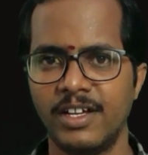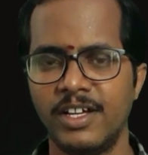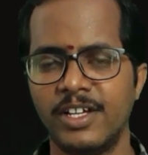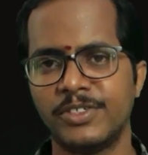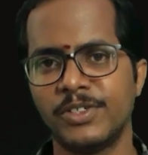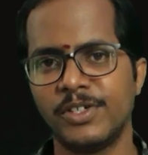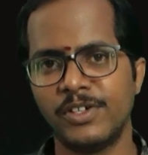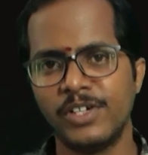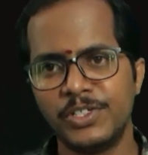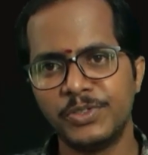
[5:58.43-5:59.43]

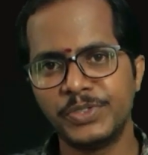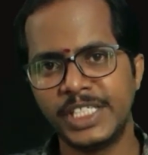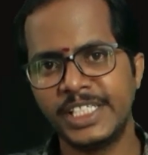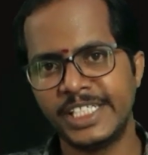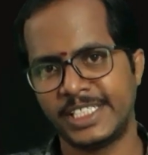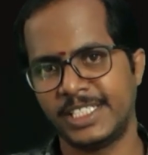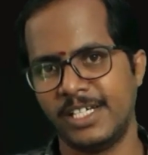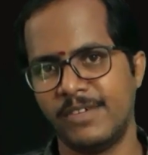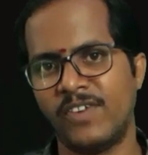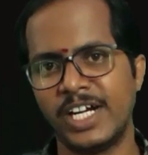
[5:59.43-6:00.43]
So using this
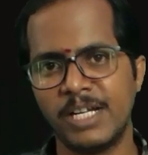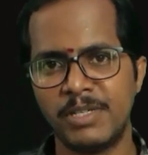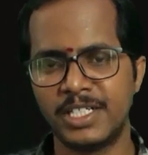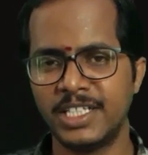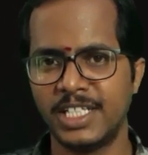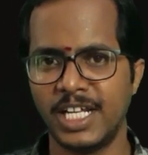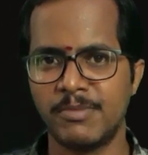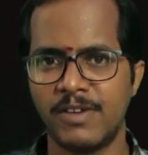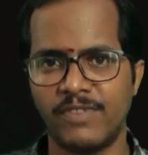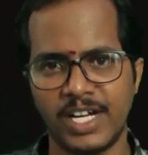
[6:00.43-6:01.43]
fundamental theorem
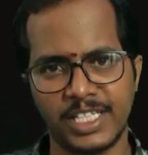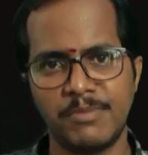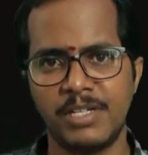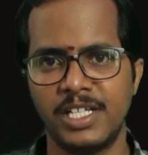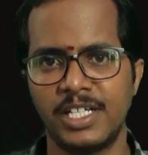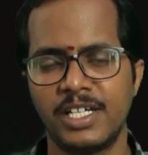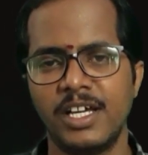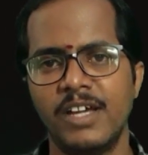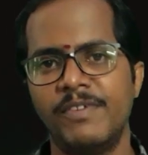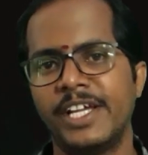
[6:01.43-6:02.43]
of arithmetic,
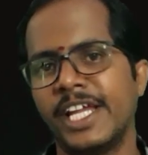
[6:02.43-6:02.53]
we can